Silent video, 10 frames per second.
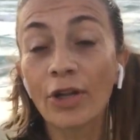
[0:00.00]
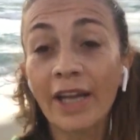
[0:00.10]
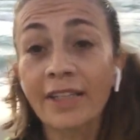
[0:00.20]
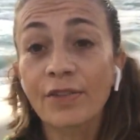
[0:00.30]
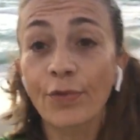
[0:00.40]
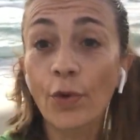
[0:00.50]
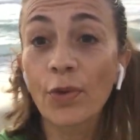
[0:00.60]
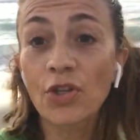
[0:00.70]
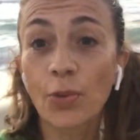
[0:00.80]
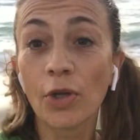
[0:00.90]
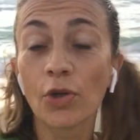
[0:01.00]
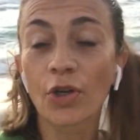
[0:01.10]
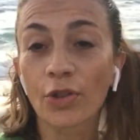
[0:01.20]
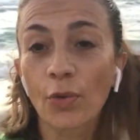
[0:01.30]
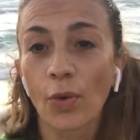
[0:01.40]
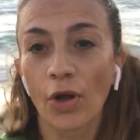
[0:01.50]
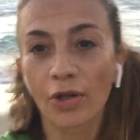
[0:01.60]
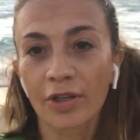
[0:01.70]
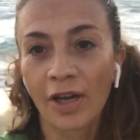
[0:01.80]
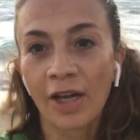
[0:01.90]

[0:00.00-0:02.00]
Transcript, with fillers: lens through which we look at the world,